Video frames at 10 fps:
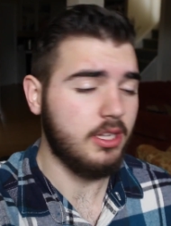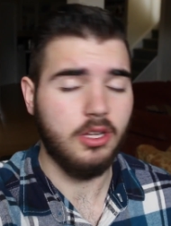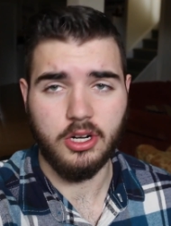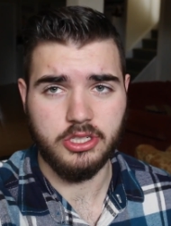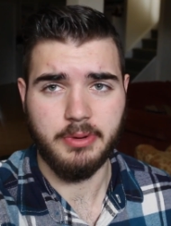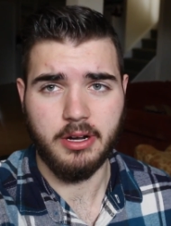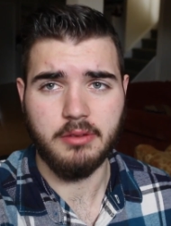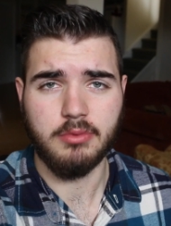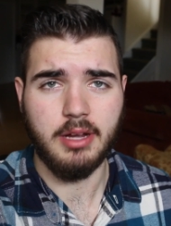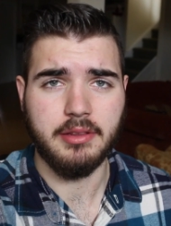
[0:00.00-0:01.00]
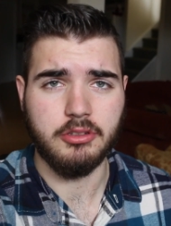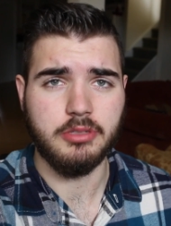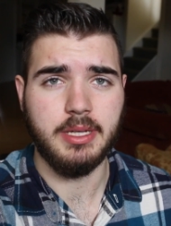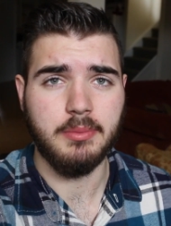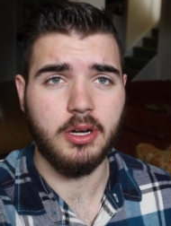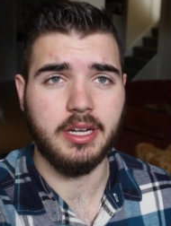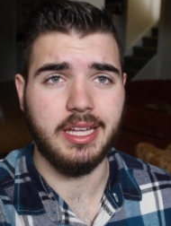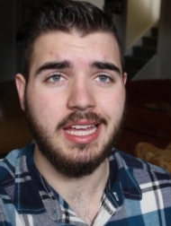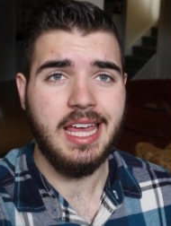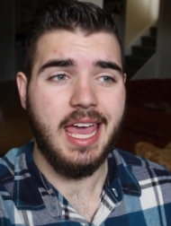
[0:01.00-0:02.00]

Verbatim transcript: large around social media marketing.